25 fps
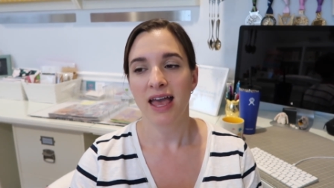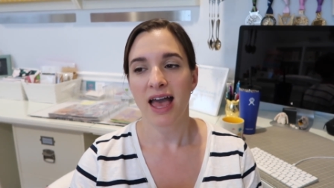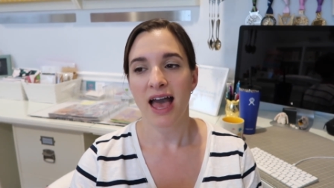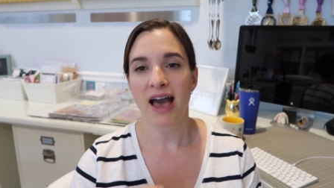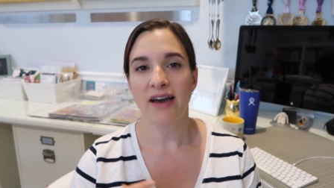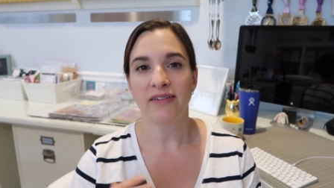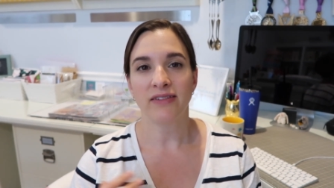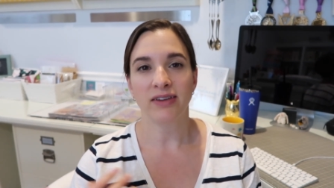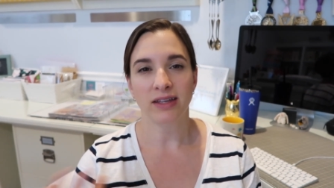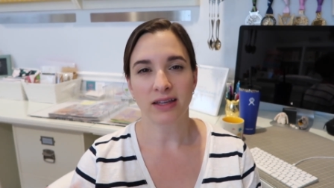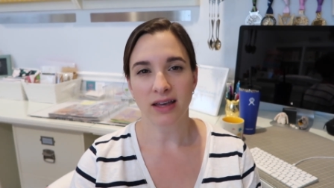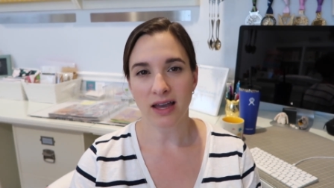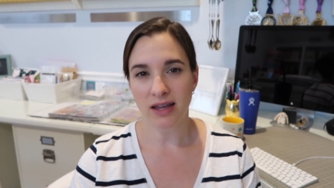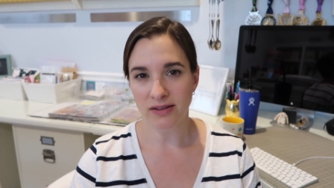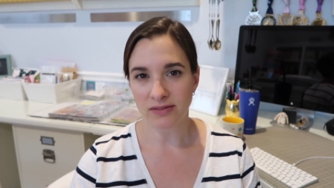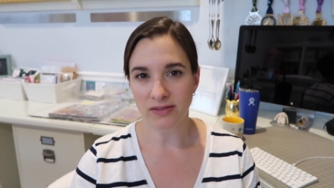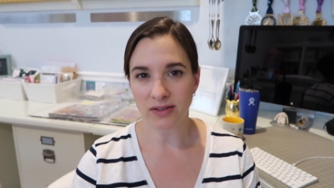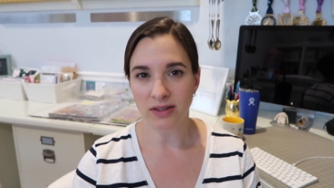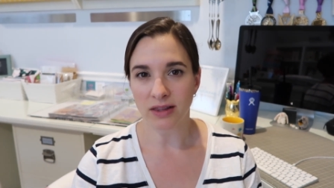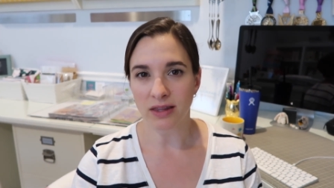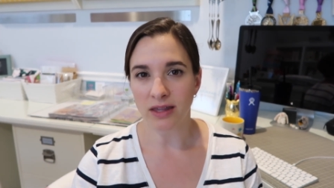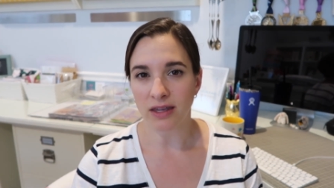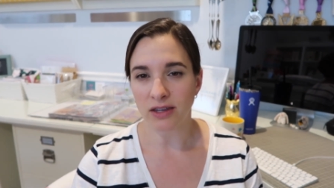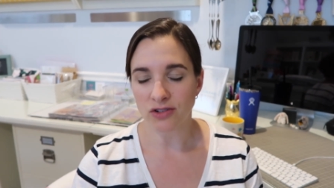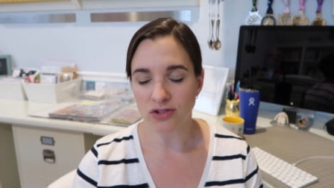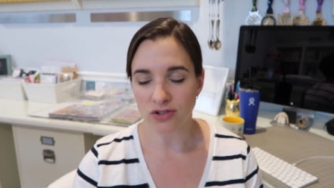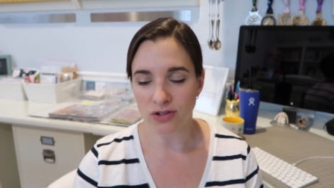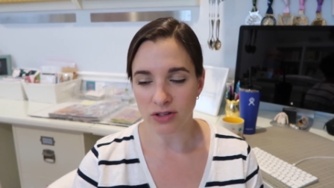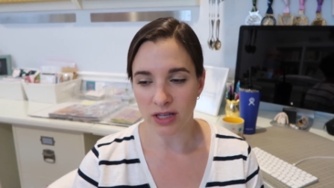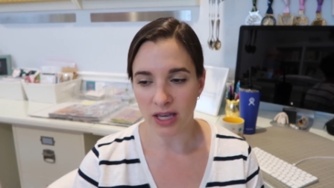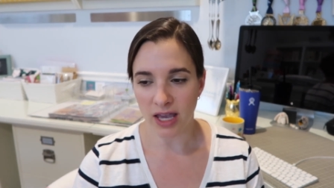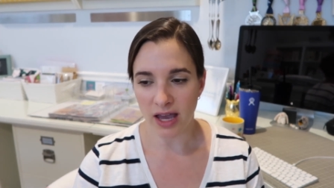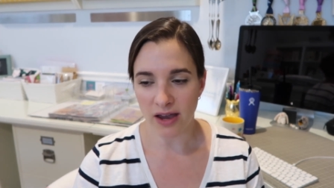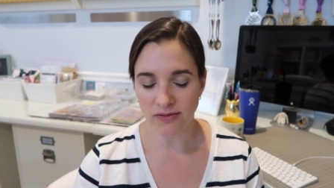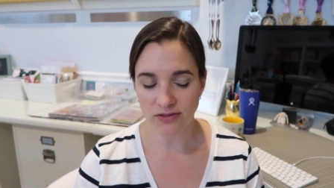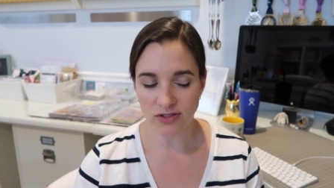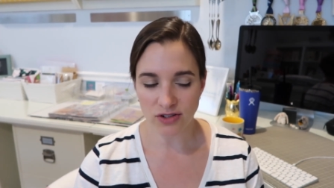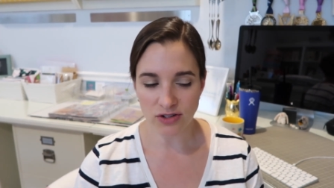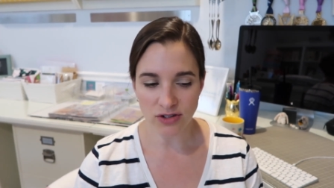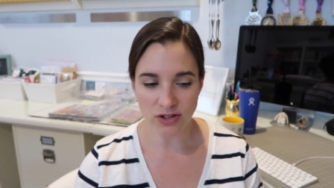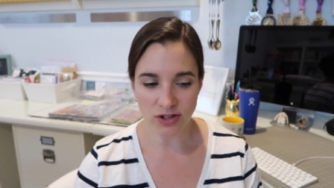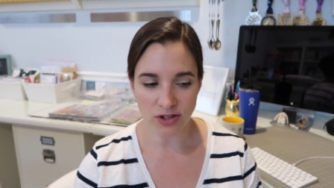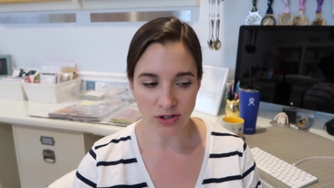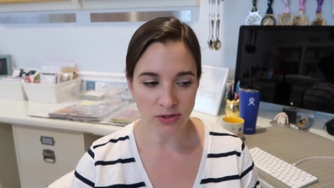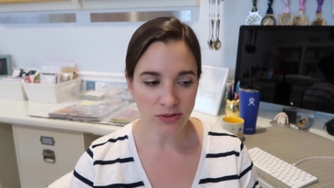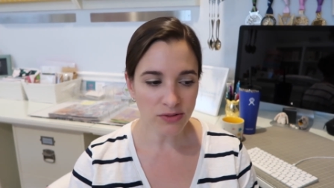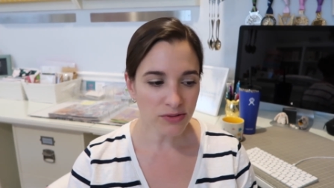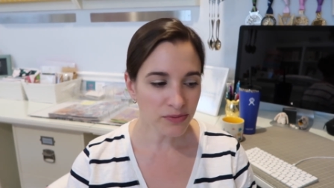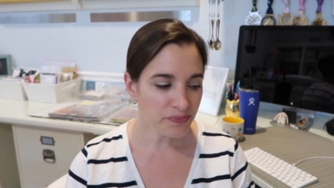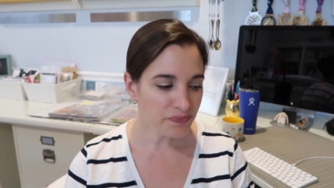having kind of a leisurely
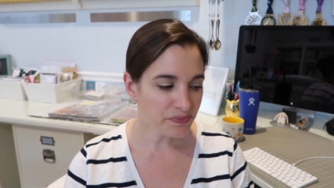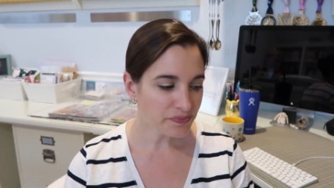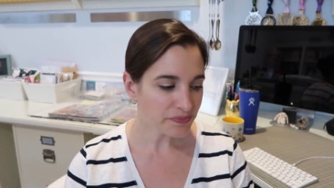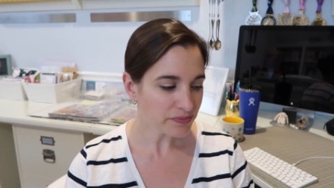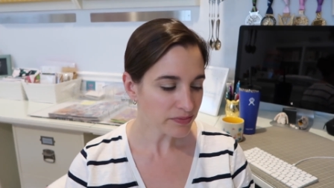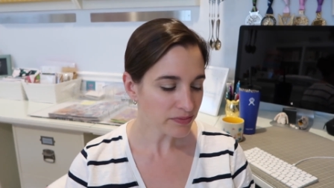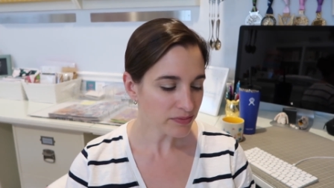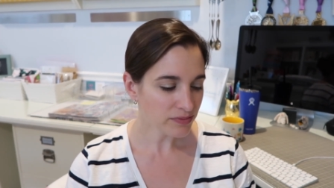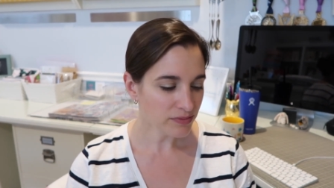afternoon,